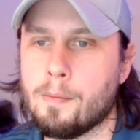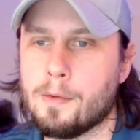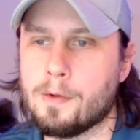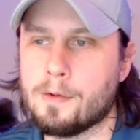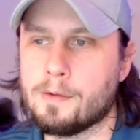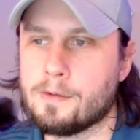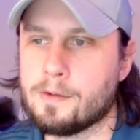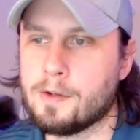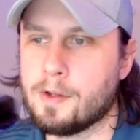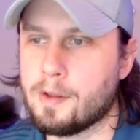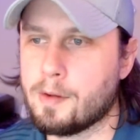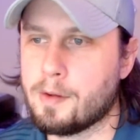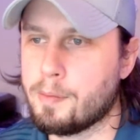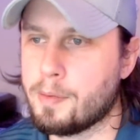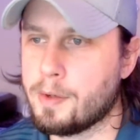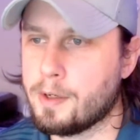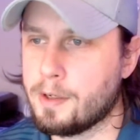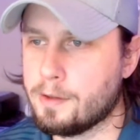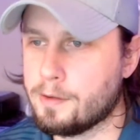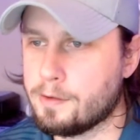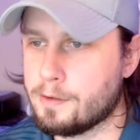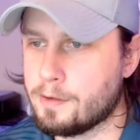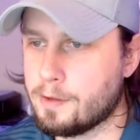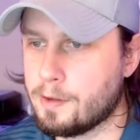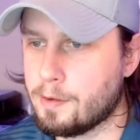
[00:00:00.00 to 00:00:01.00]
That's not the
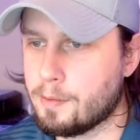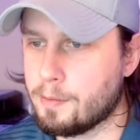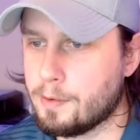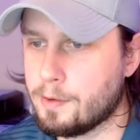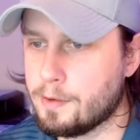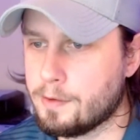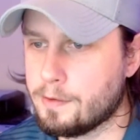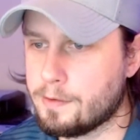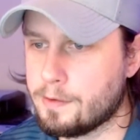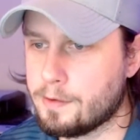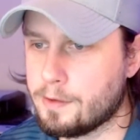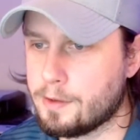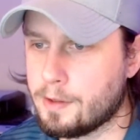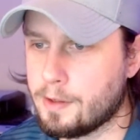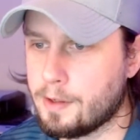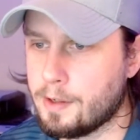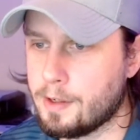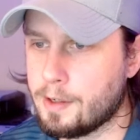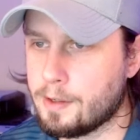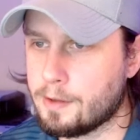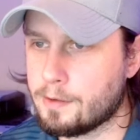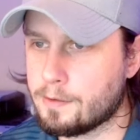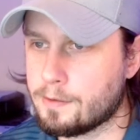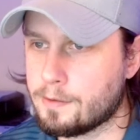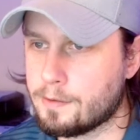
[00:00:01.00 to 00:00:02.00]
page that I wanted to
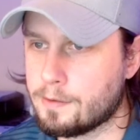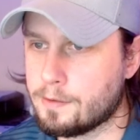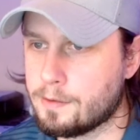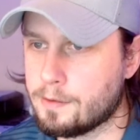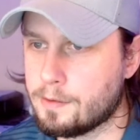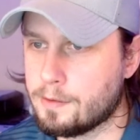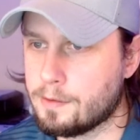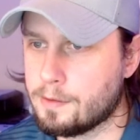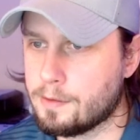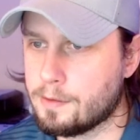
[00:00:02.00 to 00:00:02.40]
connect.